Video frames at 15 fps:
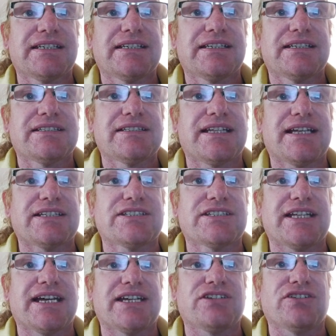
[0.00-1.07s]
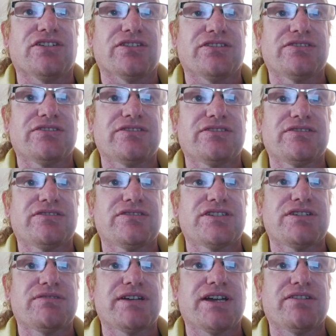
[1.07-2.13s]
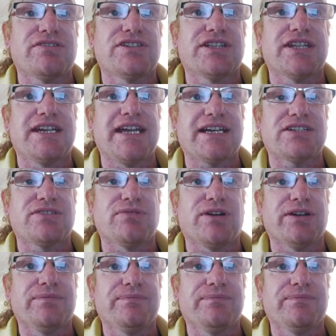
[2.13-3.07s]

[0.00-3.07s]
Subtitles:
So that's that done. So we go to the next one.